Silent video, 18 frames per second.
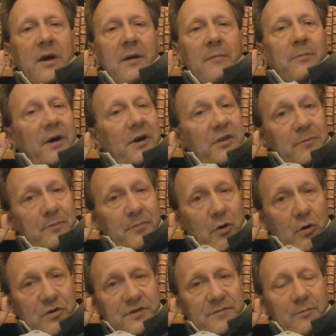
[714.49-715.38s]
by the
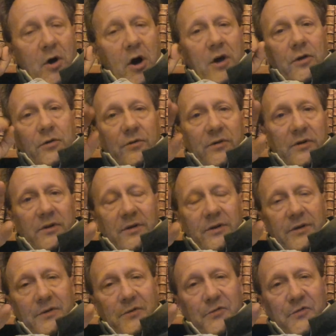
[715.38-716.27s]
postmodern
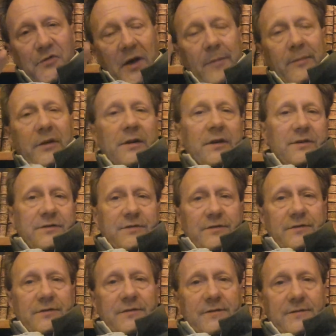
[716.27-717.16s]

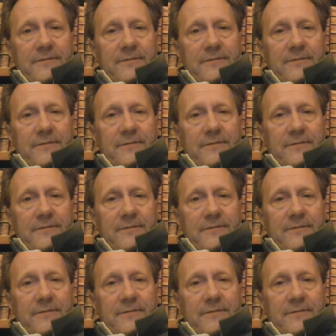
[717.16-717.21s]
feminists.